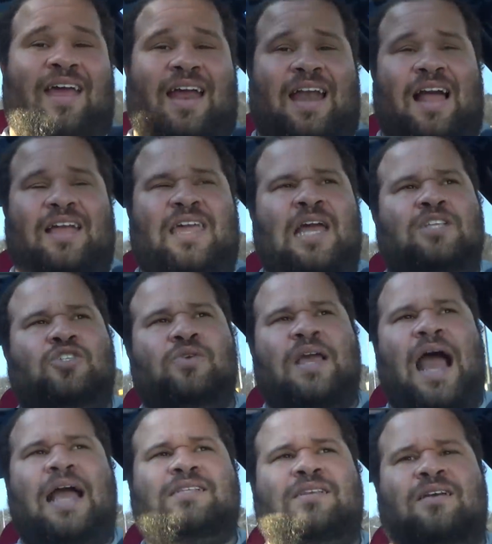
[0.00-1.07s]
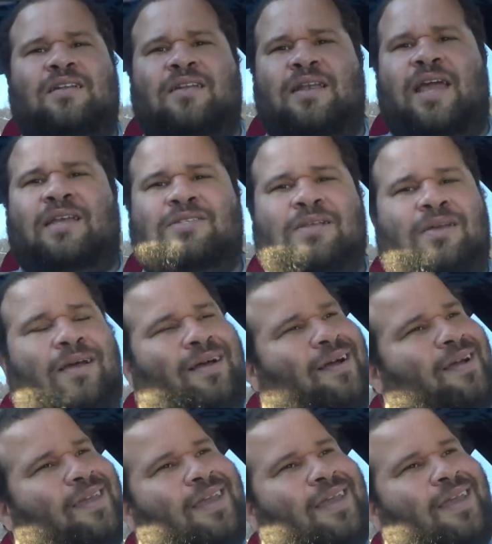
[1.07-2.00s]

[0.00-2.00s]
And I'll catch you guys on the next one.